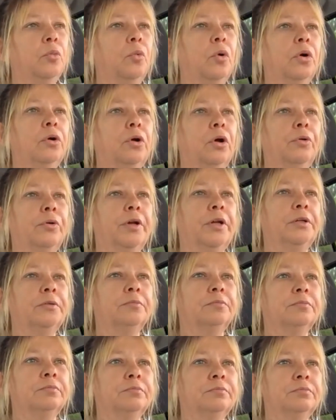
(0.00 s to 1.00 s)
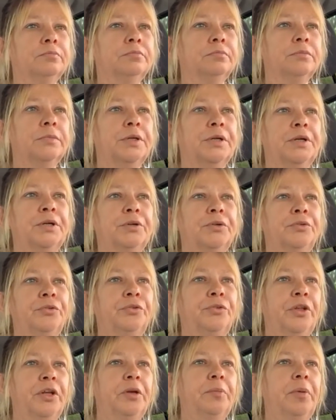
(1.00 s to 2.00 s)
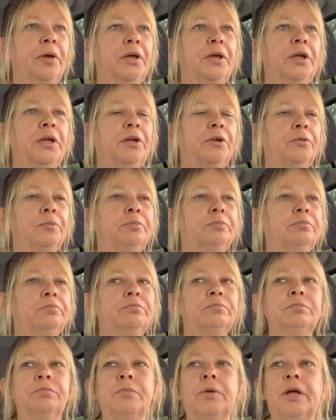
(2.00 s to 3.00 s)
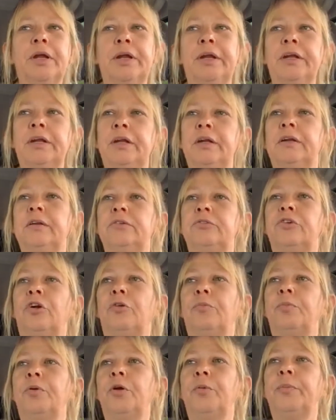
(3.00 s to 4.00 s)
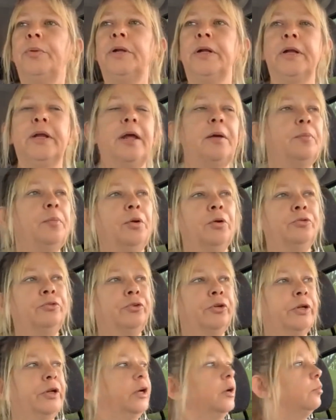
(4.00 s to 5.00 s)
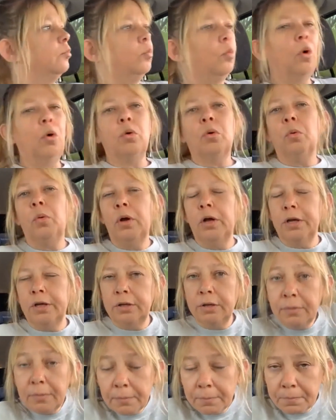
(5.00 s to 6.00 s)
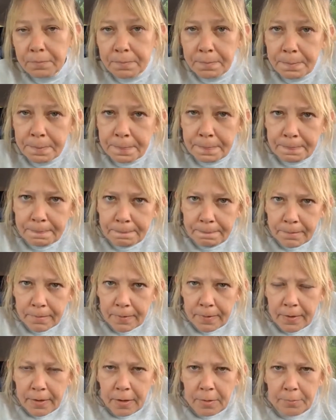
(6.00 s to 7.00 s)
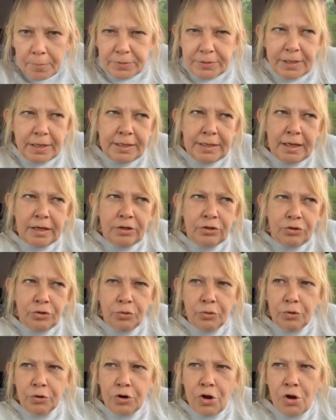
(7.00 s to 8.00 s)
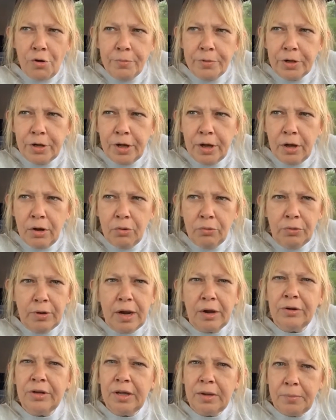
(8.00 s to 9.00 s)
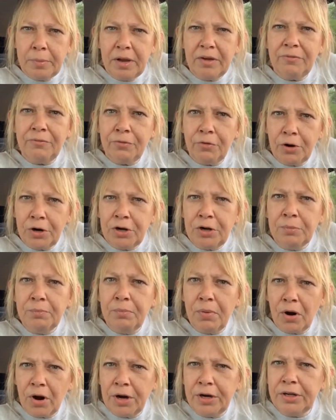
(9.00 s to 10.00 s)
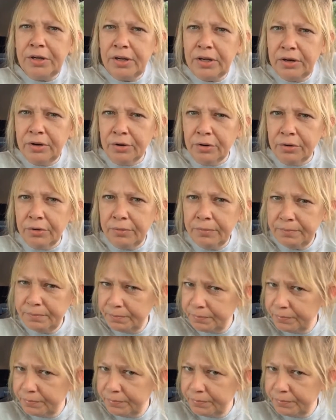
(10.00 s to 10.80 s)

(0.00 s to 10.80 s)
Work on it. Stick it back in them. And then it start pumping and that person get up and walk away. But they can't cure a common cold. Now give me a freaking break here.